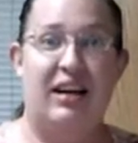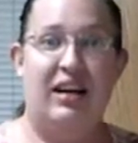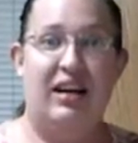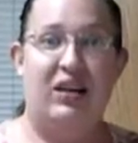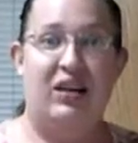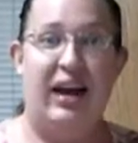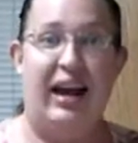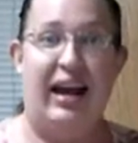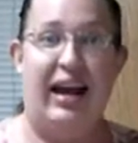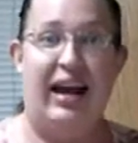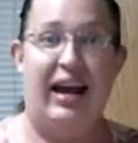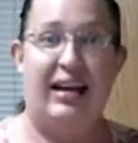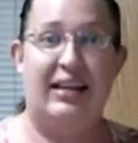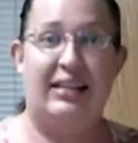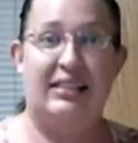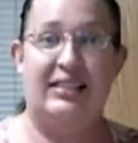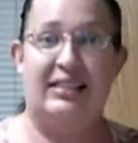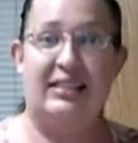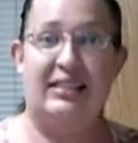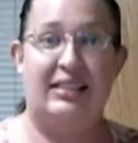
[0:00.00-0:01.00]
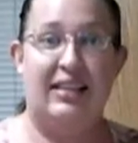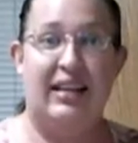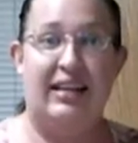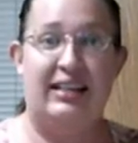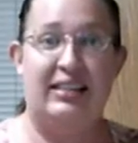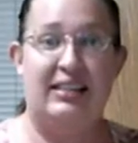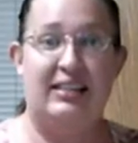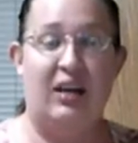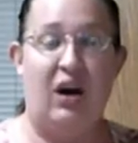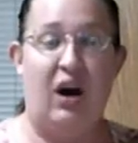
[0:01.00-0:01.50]
your hands.
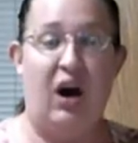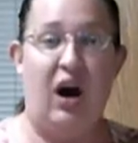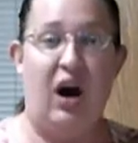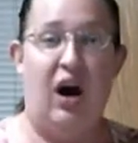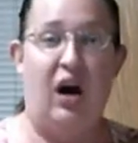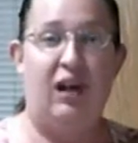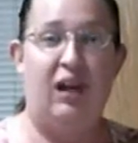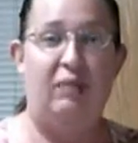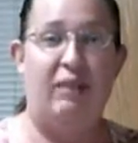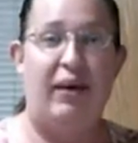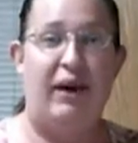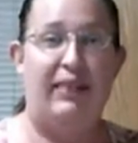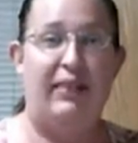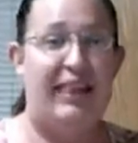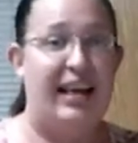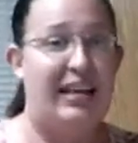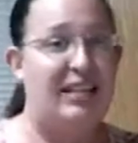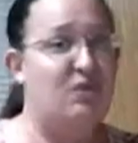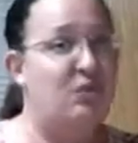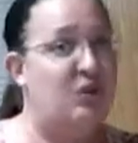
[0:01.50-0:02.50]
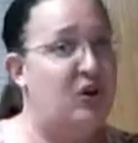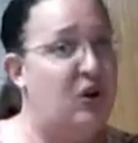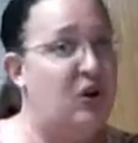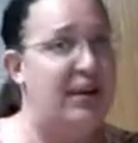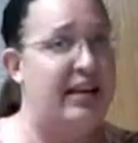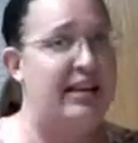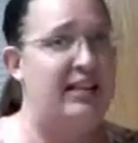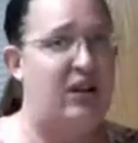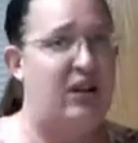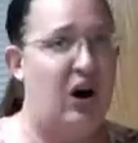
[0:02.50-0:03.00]
It's all about, that's what
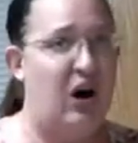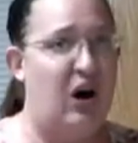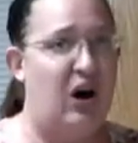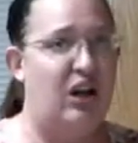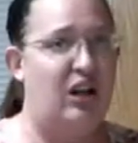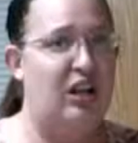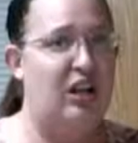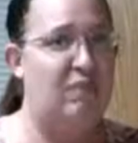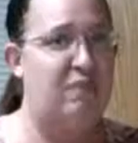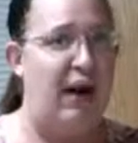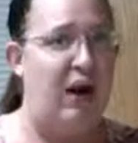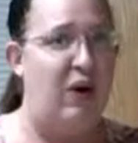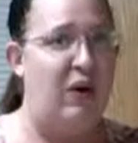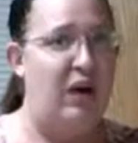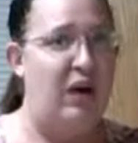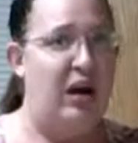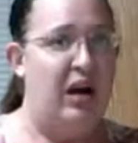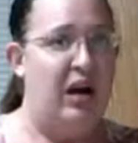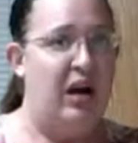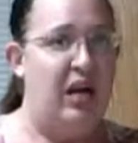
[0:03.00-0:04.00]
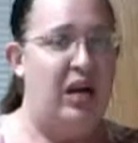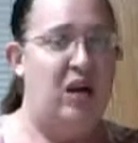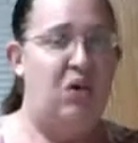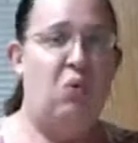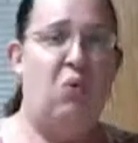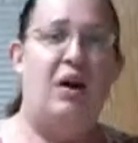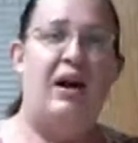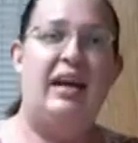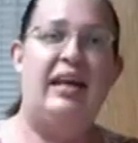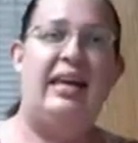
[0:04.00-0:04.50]
cooking's all about. You
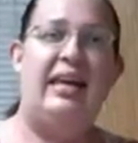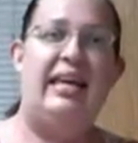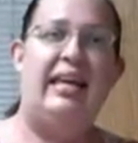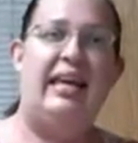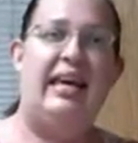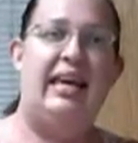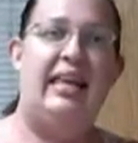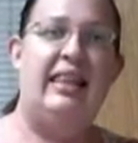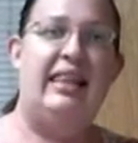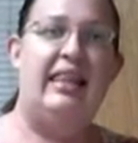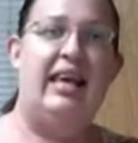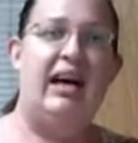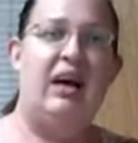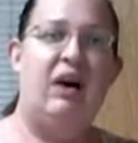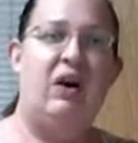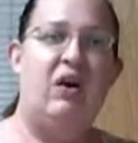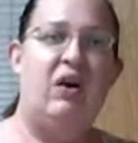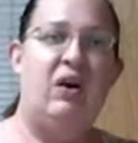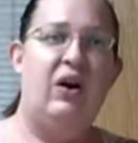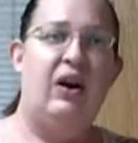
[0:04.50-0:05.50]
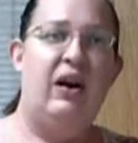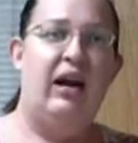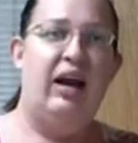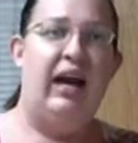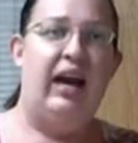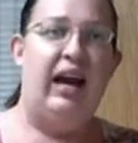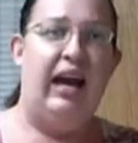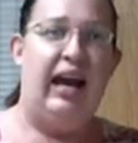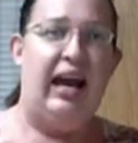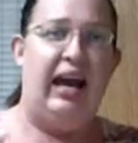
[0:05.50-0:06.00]
want to get in there
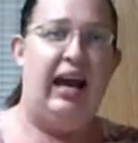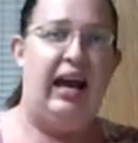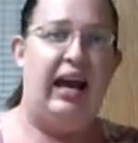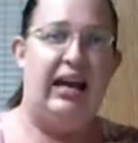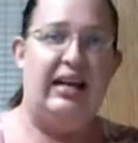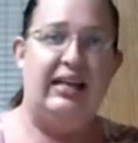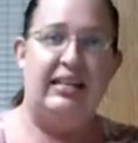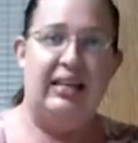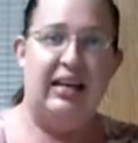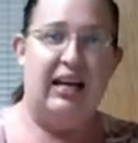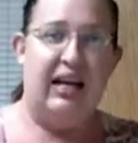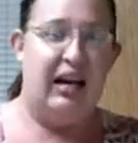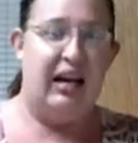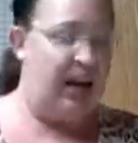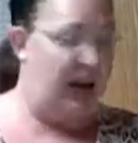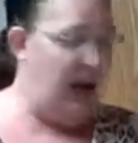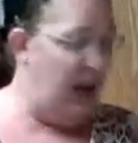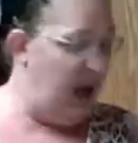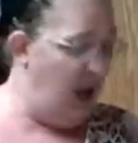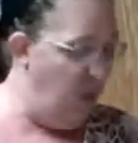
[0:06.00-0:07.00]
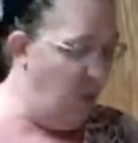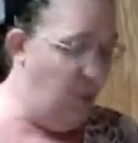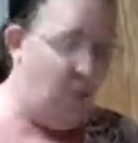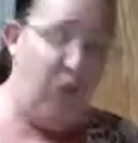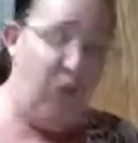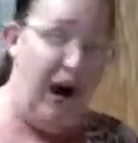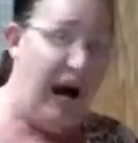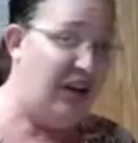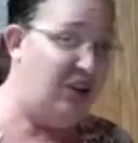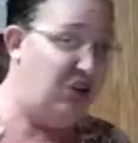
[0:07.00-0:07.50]
and
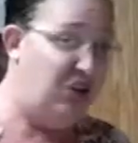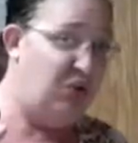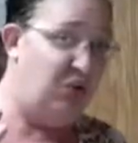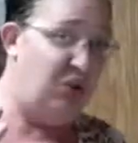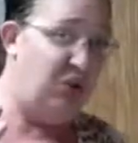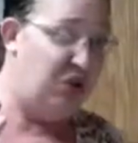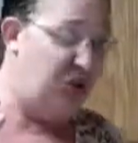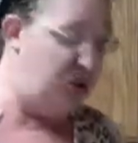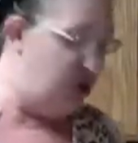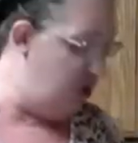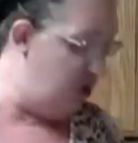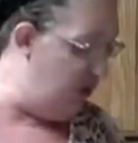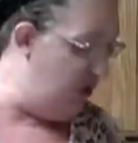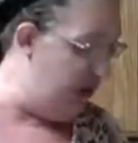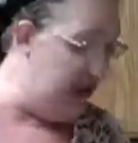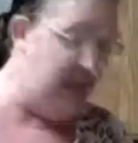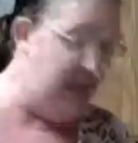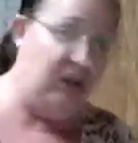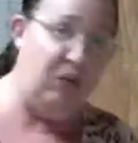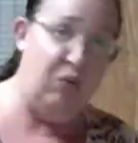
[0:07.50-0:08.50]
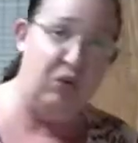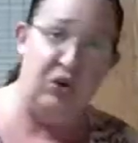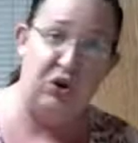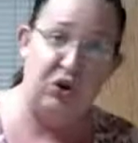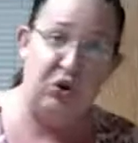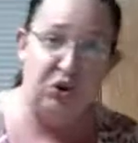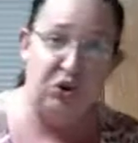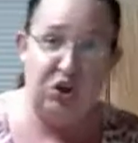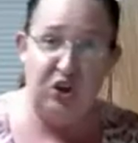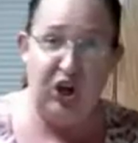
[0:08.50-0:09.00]
watch what you're doing. When you
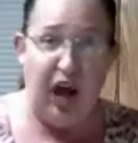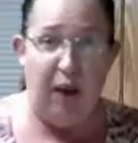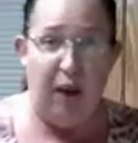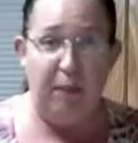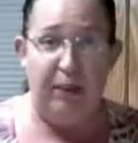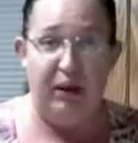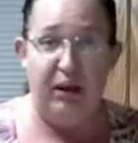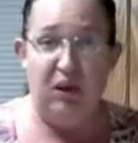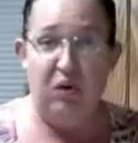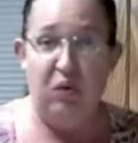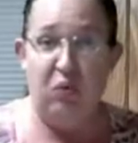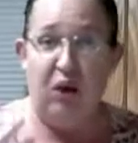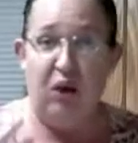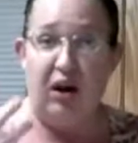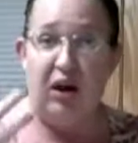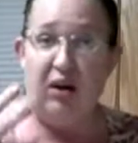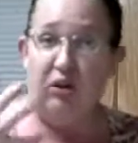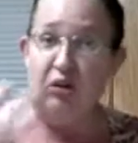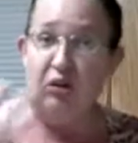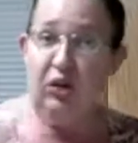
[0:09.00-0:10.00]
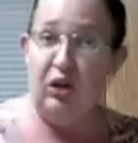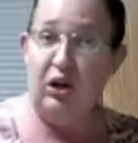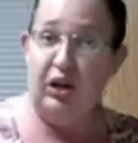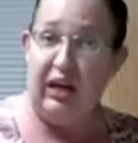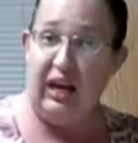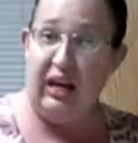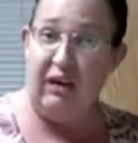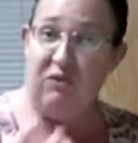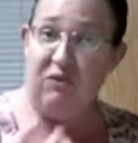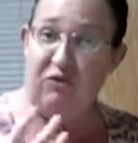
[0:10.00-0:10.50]
go shopping, you want to look
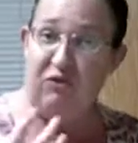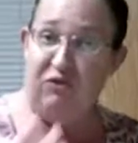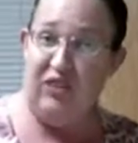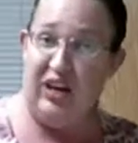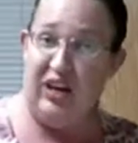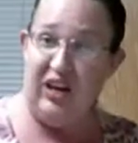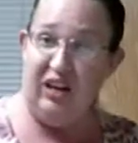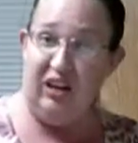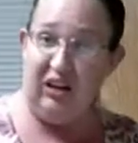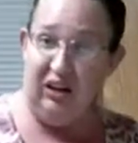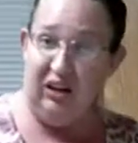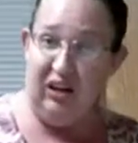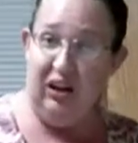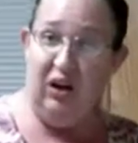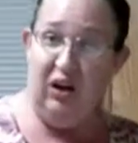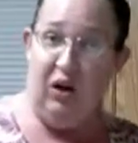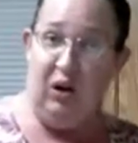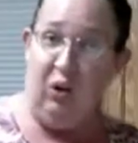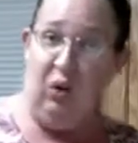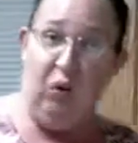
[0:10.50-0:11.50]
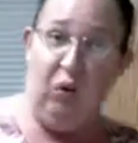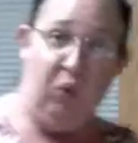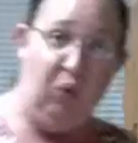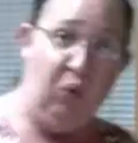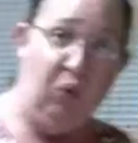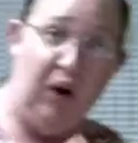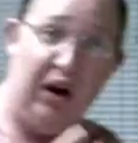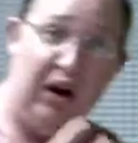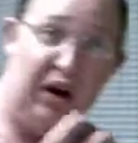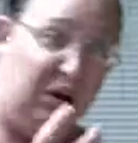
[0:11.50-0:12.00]
and feel
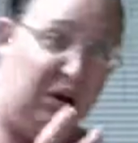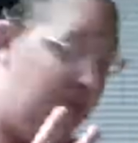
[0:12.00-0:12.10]
what you're